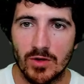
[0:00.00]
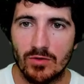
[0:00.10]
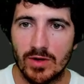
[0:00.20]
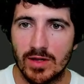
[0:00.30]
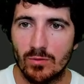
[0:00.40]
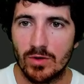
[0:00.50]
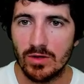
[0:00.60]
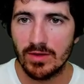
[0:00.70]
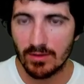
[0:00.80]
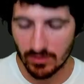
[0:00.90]
All right, we're
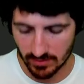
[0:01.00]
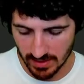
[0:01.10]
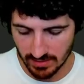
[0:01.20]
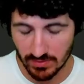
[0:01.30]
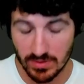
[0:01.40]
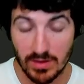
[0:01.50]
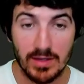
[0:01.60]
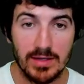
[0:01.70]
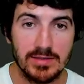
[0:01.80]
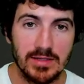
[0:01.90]
gonna download
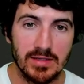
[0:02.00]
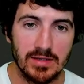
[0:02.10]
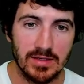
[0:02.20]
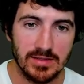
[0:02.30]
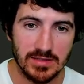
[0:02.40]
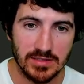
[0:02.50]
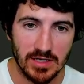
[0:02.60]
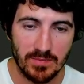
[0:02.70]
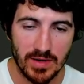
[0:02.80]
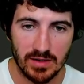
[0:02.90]
everything as a
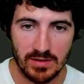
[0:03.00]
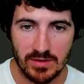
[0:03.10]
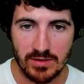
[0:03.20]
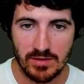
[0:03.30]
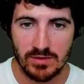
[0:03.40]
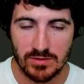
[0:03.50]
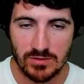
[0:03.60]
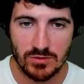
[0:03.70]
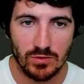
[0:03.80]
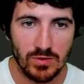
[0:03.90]
JPEG.
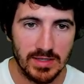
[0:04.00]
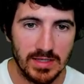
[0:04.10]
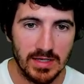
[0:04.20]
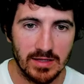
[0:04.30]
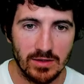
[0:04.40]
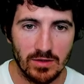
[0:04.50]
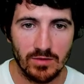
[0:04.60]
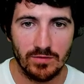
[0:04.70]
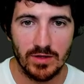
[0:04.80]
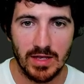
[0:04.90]
So at the end
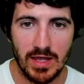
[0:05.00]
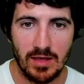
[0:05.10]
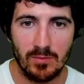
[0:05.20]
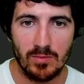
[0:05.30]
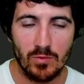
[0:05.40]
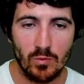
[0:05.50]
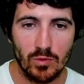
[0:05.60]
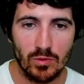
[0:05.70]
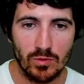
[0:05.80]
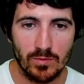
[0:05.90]
of the name,
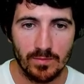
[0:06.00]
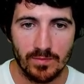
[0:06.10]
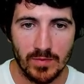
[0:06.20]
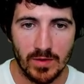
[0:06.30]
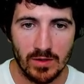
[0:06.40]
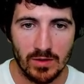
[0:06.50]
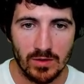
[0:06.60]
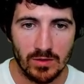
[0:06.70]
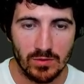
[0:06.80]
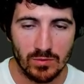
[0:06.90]
we'll
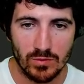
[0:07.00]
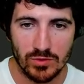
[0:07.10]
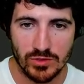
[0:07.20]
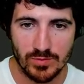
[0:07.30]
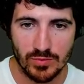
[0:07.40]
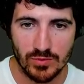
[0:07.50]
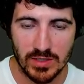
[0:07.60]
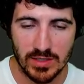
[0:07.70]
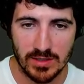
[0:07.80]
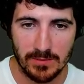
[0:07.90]
just put
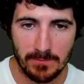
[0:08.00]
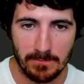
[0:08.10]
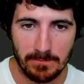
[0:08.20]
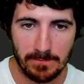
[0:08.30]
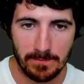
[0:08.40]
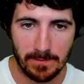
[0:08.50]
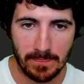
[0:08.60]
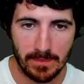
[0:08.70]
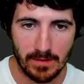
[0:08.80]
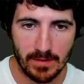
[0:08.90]

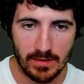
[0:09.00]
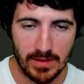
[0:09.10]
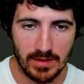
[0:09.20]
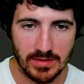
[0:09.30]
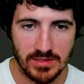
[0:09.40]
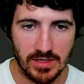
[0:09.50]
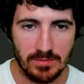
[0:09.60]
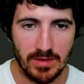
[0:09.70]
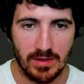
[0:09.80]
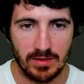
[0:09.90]
like a
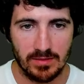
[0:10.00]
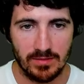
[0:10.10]
JPEG